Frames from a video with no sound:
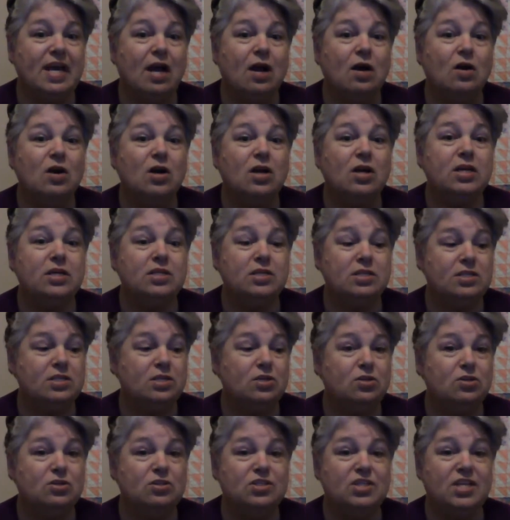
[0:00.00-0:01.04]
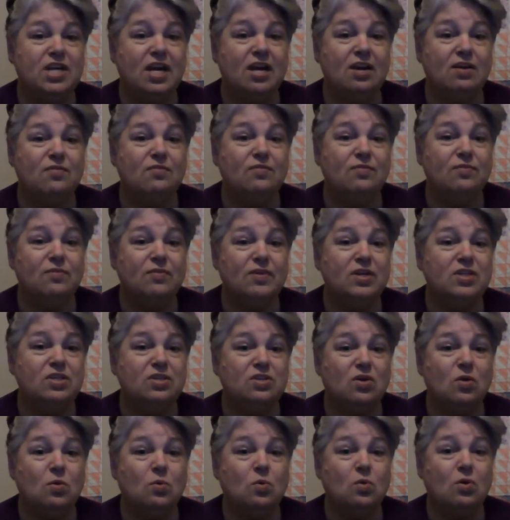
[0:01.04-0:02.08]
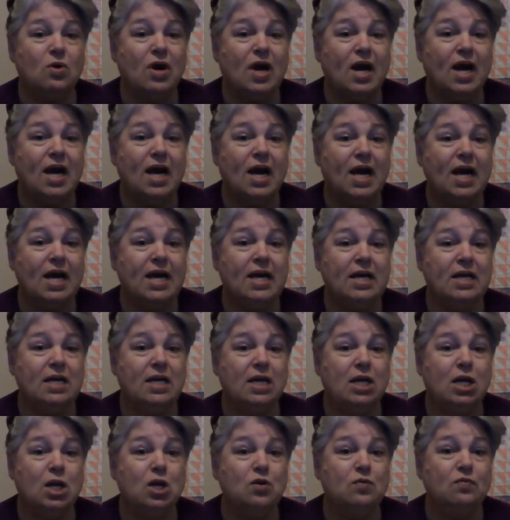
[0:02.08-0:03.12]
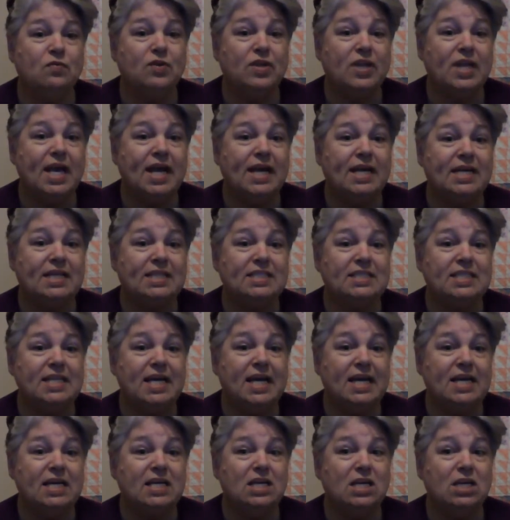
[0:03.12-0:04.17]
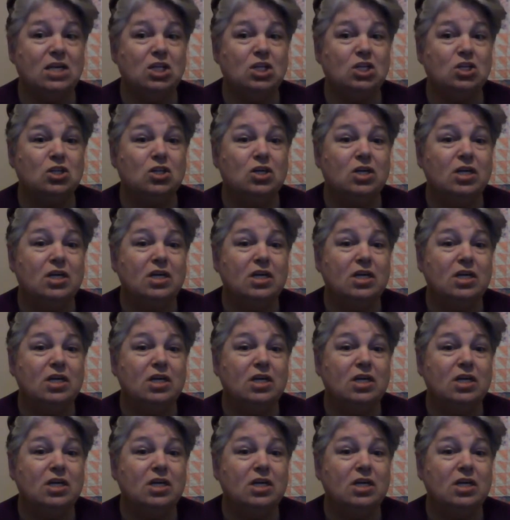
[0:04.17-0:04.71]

I searched every store, high and low, for that exact color